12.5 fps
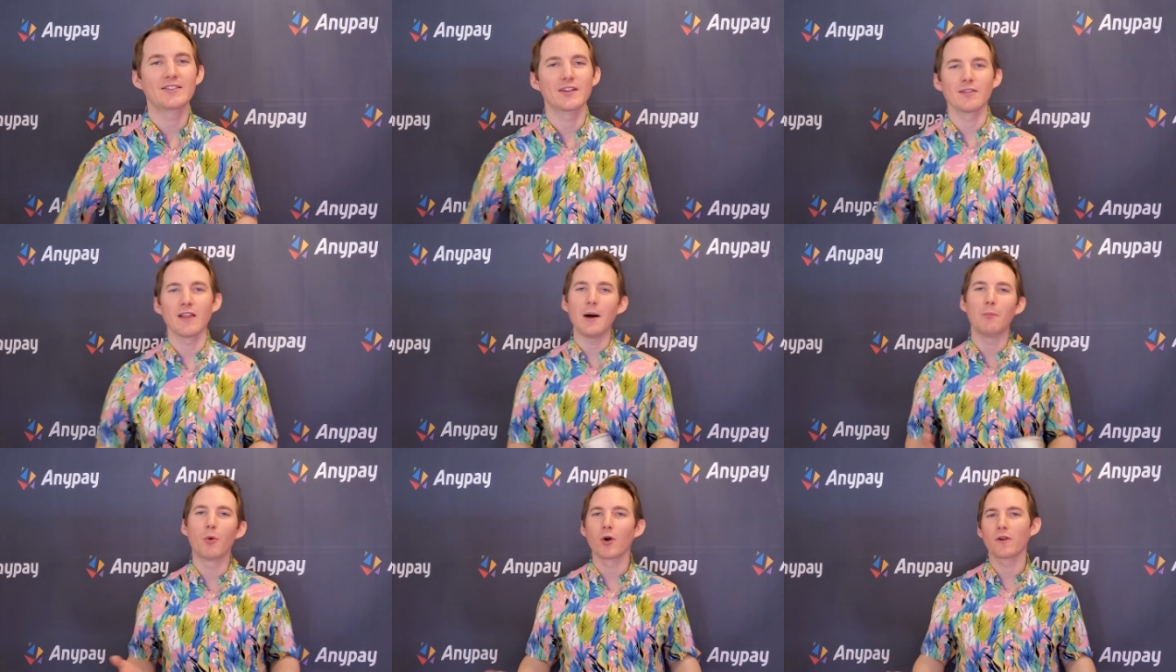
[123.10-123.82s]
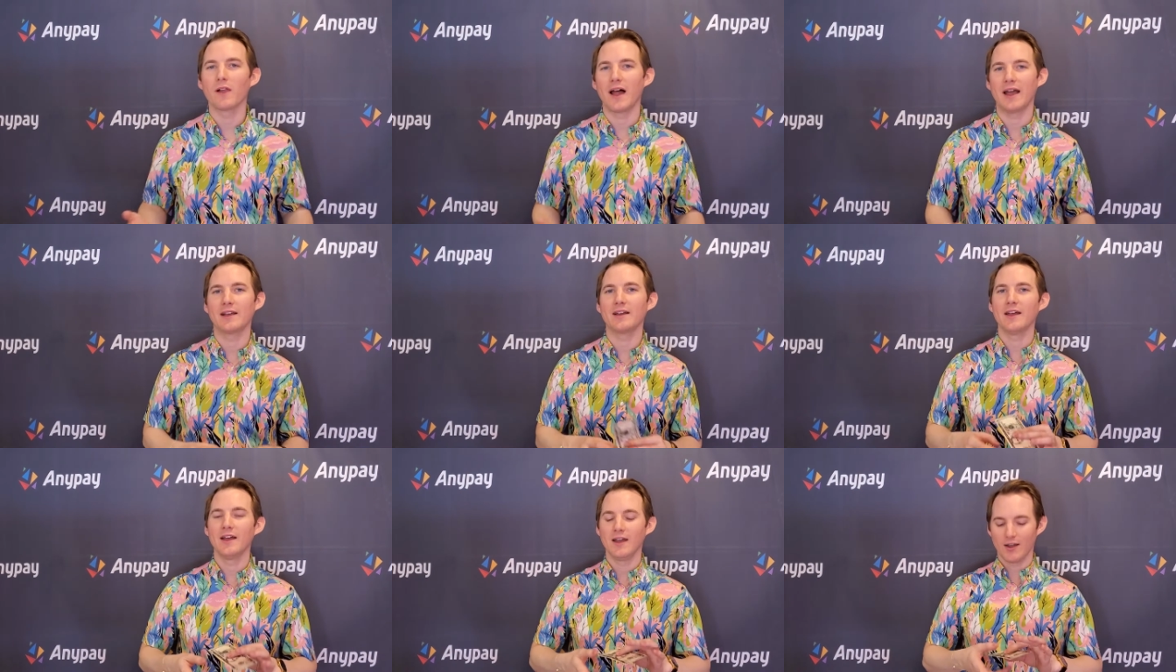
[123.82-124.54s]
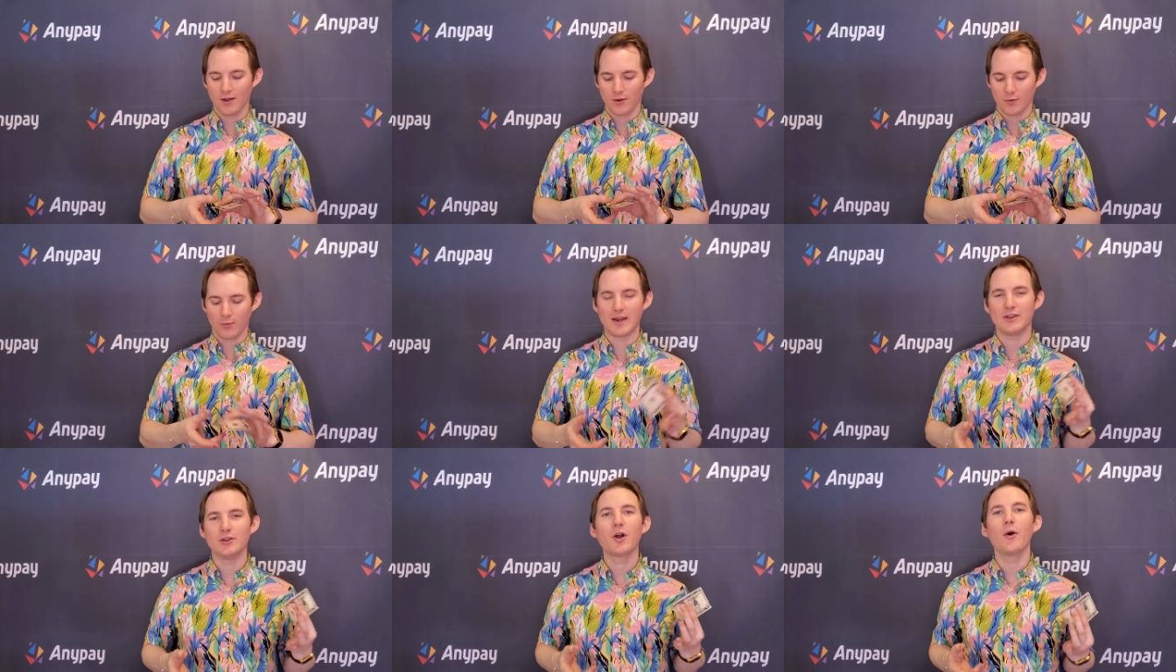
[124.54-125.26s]
a lot more like
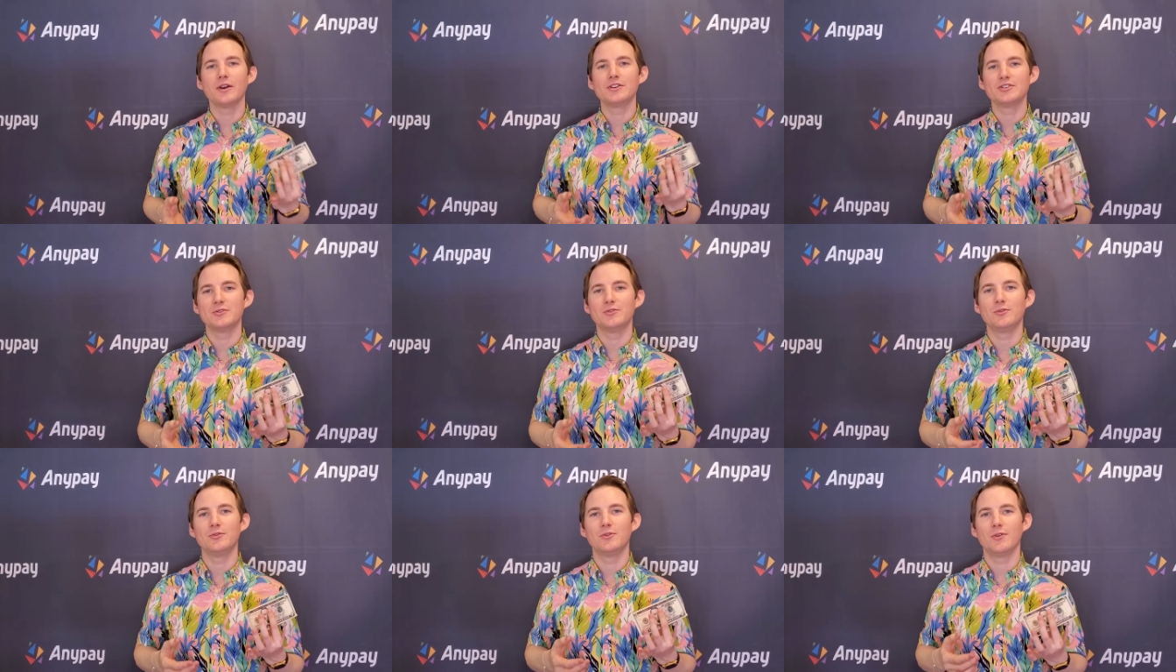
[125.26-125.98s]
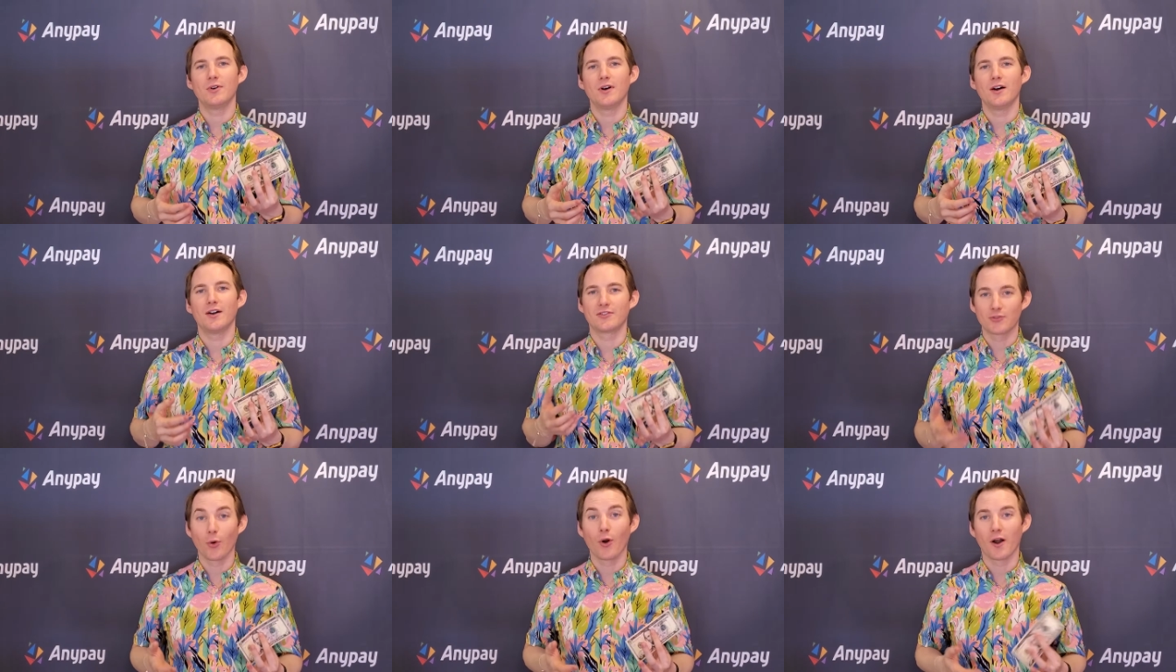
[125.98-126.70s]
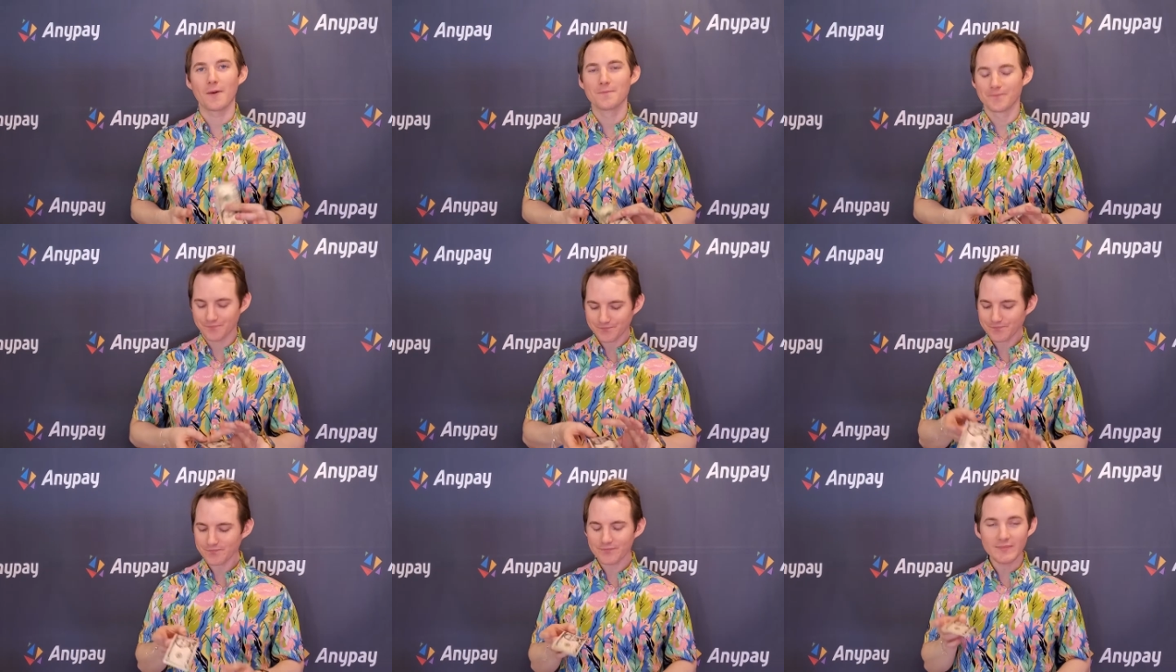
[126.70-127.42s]
when you go into a store
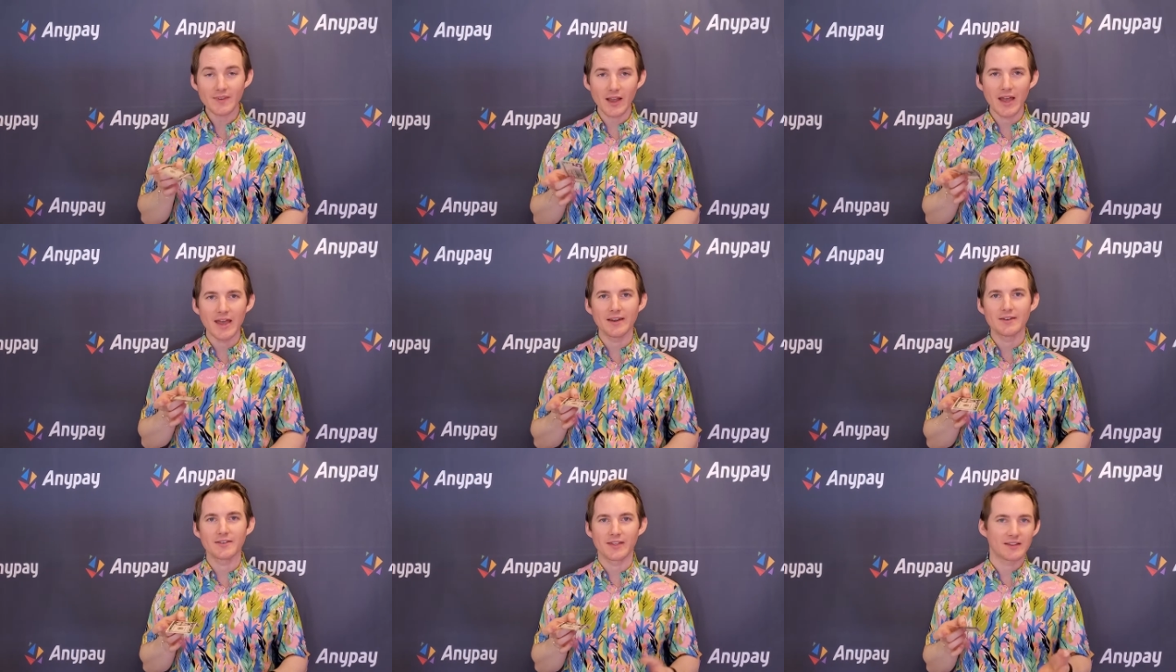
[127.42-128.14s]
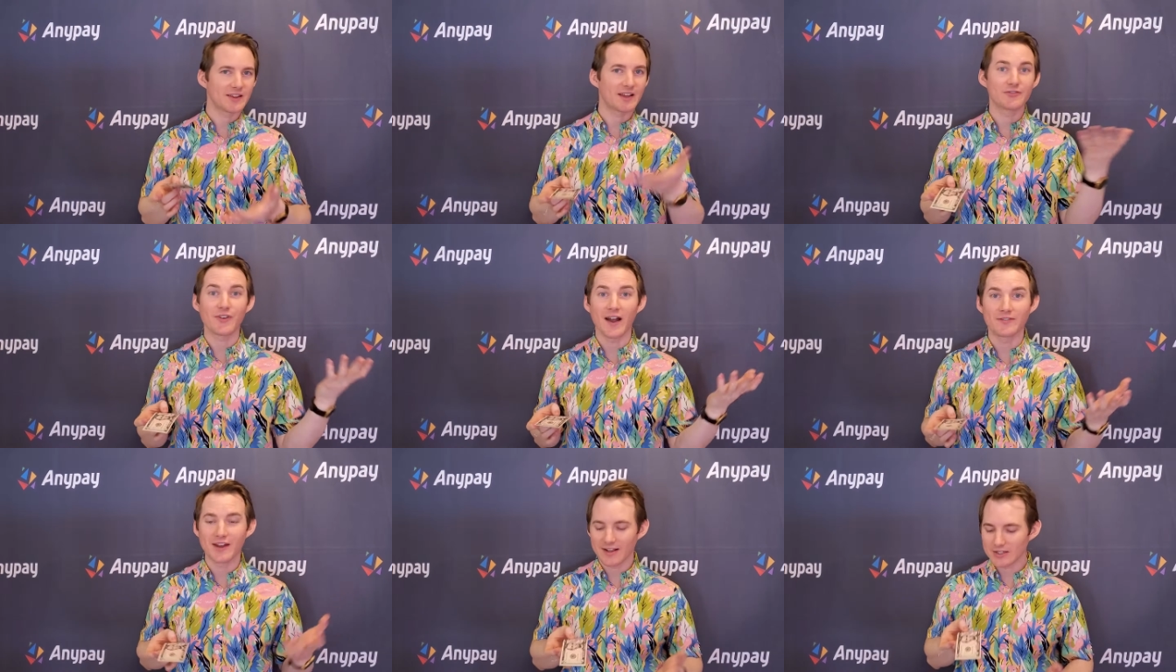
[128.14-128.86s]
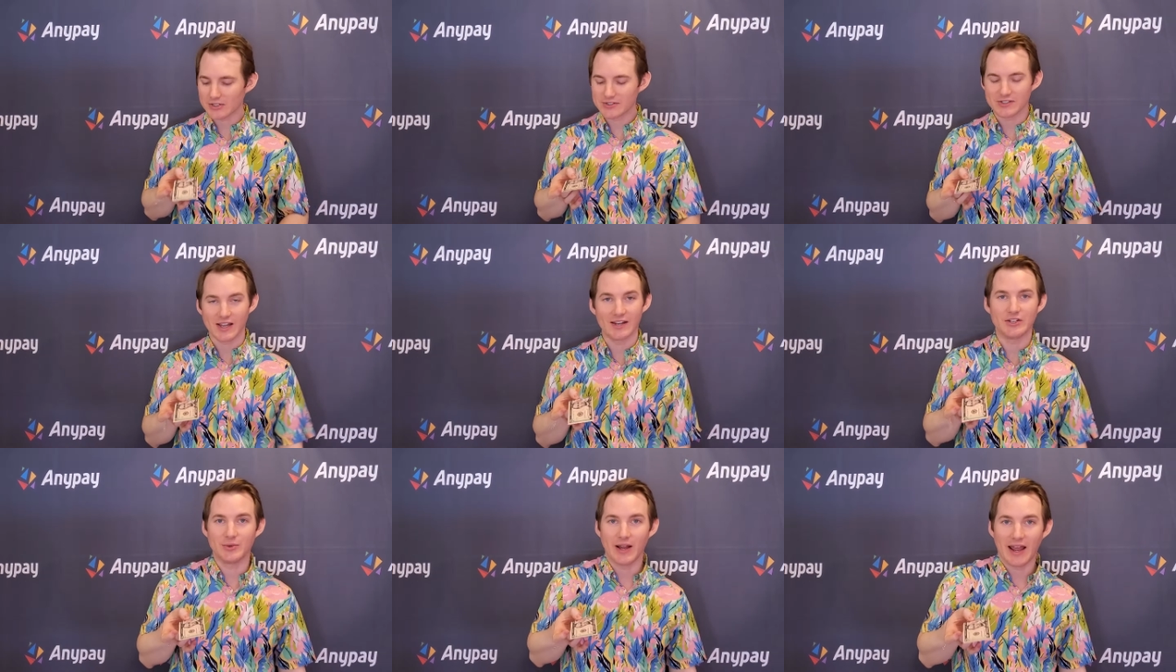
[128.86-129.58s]
and they say it's $5 and
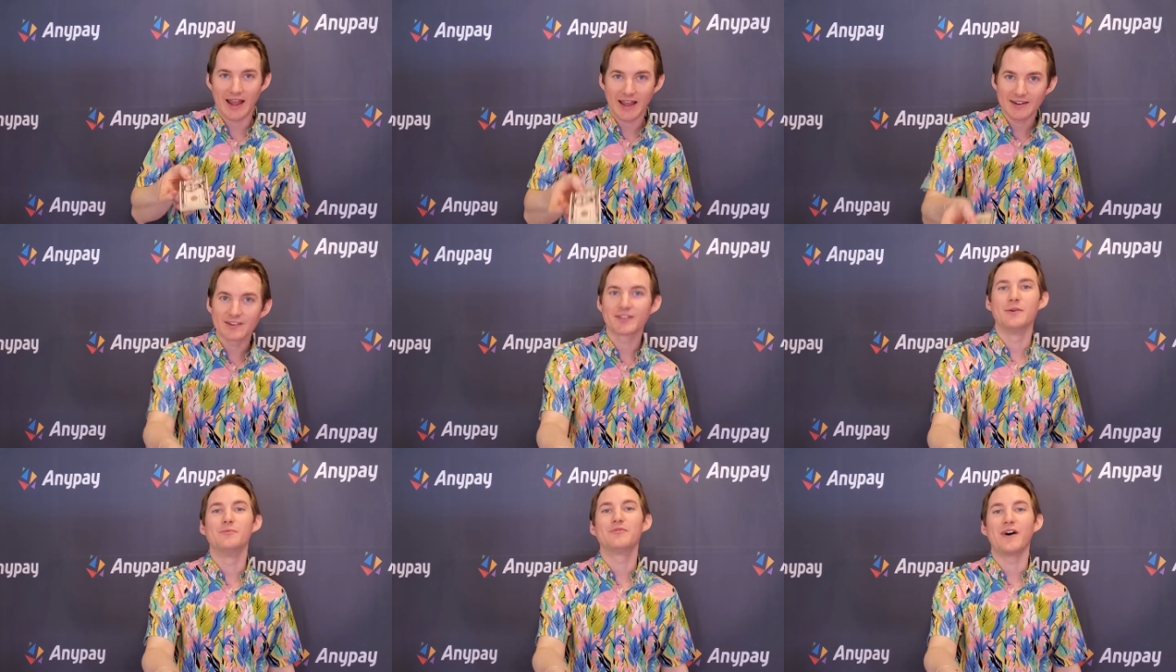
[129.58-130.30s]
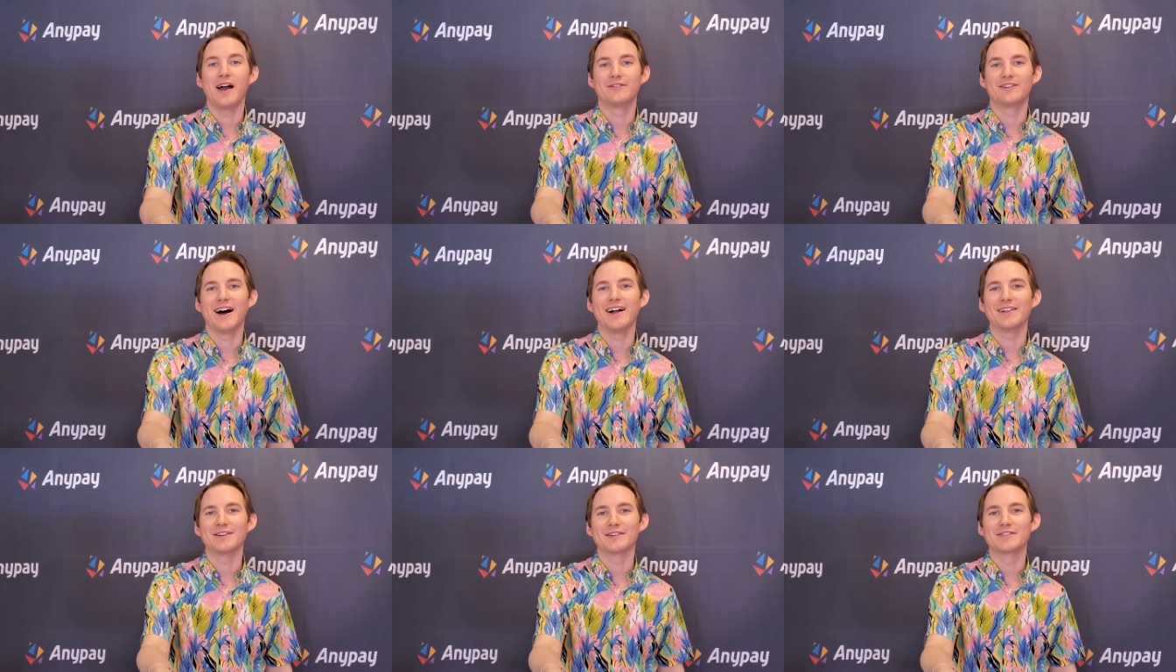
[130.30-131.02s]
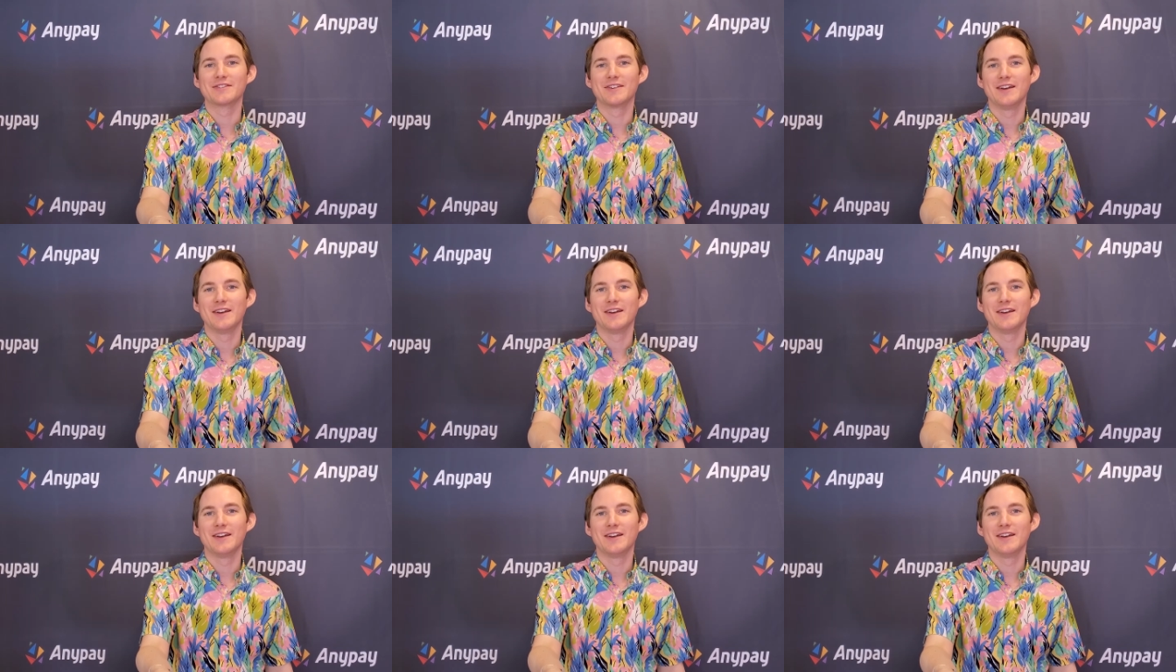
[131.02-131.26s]
you hand them $5.